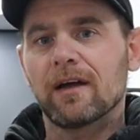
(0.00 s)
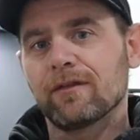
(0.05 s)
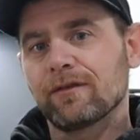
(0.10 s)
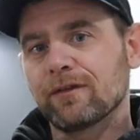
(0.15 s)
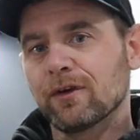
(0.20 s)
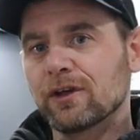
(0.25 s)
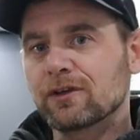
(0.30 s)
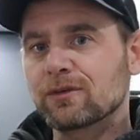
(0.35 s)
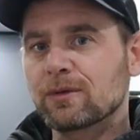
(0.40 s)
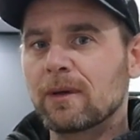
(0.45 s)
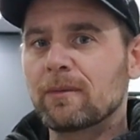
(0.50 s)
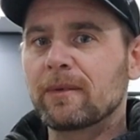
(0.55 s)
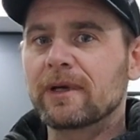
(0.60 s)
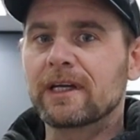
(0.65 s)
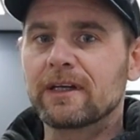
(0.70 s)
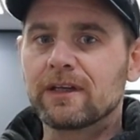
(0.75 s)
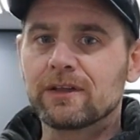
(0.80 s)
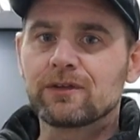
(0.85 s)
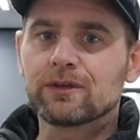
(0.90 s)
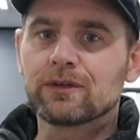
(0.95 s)
First one we're
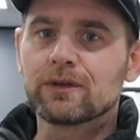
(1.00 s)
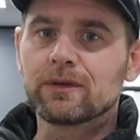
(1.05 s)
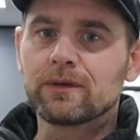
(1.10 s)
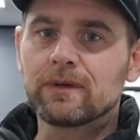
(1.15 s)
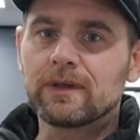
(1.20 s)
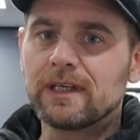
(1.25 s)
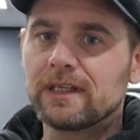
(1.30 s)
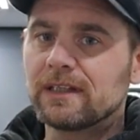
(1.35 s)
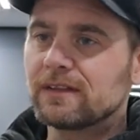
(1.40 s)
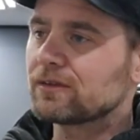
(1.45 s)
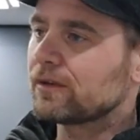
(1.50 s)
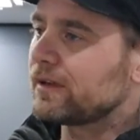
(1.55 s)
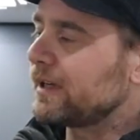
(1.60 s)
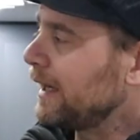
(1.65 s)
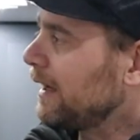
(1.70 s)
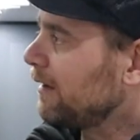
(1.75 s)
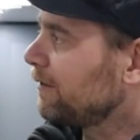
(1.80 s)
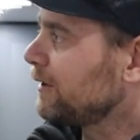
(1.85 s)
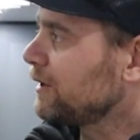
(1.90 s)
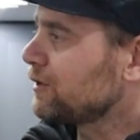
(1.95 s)
going to do is on
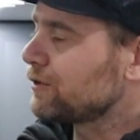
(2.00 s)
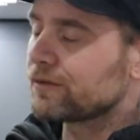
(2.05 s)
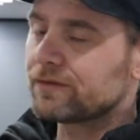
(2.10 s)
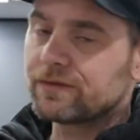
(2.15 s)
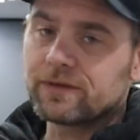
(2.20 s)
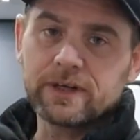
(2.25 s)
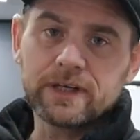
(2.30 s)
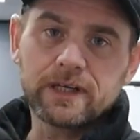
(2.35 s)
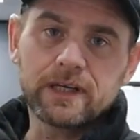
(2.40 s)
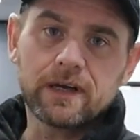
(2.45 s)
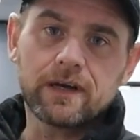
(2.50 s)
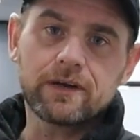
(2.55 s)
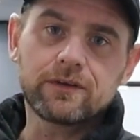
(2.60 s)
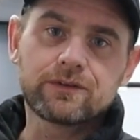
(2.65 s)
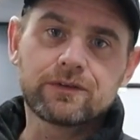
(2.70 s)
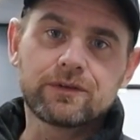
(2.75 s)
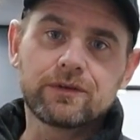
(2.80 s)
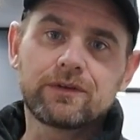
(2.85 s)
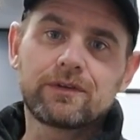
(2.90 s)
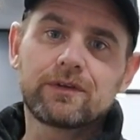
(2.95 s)
our Vitrifrigo
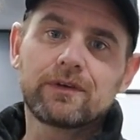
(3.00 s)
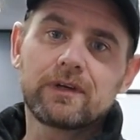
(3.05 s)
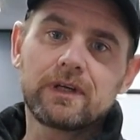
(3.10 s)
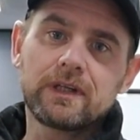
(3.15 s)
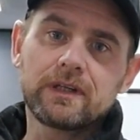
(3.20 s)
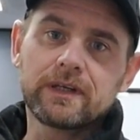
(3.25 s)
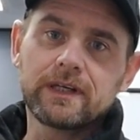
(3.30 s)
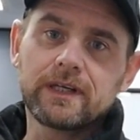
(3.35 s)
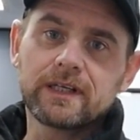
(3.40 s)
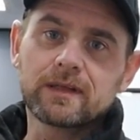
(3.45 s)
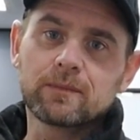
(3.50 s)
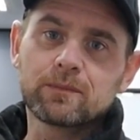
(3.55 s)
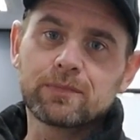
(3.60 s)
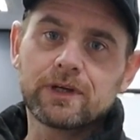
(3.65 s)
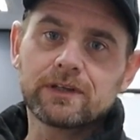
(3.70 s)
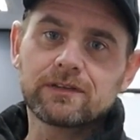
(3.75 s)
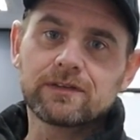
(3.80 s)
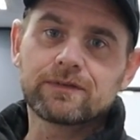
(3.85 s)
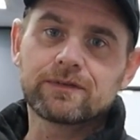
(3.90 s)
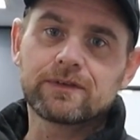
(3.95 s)
230 litre
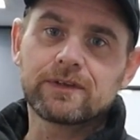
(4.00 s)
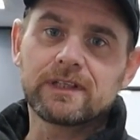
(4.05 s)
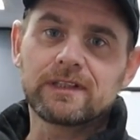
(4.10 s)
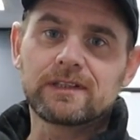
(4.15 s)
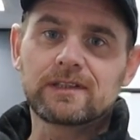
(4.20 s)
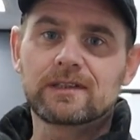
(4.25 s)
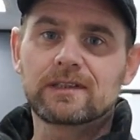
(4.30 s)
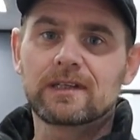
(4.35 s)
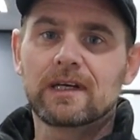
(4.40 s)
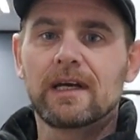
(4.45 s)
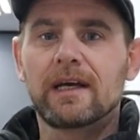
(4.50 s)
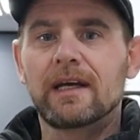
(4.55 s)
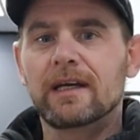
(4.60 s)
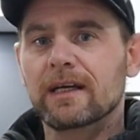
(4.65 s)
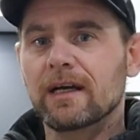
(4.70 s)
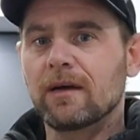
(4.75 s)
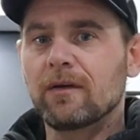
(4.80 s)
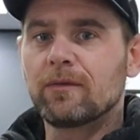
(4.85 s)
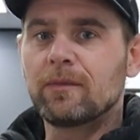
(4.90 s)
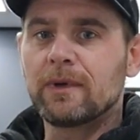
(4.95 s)
compressor fridge.
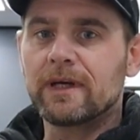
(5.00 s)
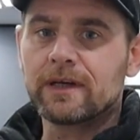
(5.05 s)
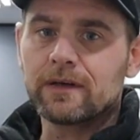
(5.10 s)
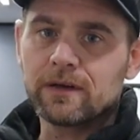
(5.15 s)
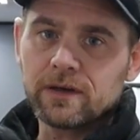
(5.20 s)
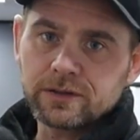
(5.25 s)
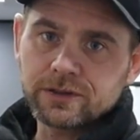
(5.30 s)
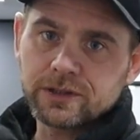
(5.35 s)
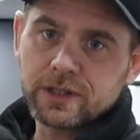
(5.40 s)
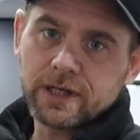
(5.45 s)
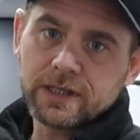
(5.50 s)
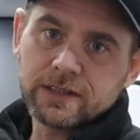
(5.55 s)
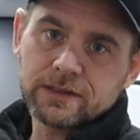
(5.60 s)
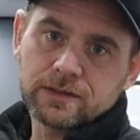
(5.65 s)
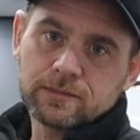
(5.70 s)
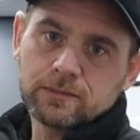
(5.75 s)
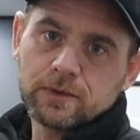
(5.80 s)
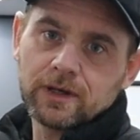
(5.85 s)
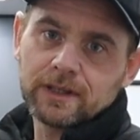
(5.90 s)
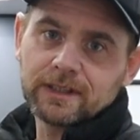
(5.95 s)
Come with me and I'll show you
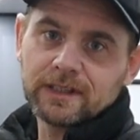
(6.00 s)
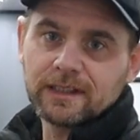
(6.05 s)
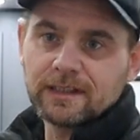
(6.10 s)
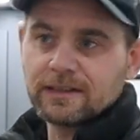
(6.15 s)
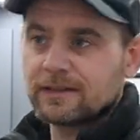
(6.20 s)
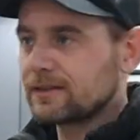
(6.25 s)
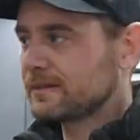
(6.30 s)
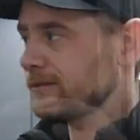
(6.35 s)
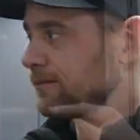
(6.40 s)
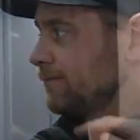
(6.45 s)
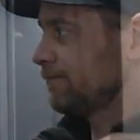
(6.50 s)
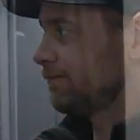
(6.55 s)
some ideas.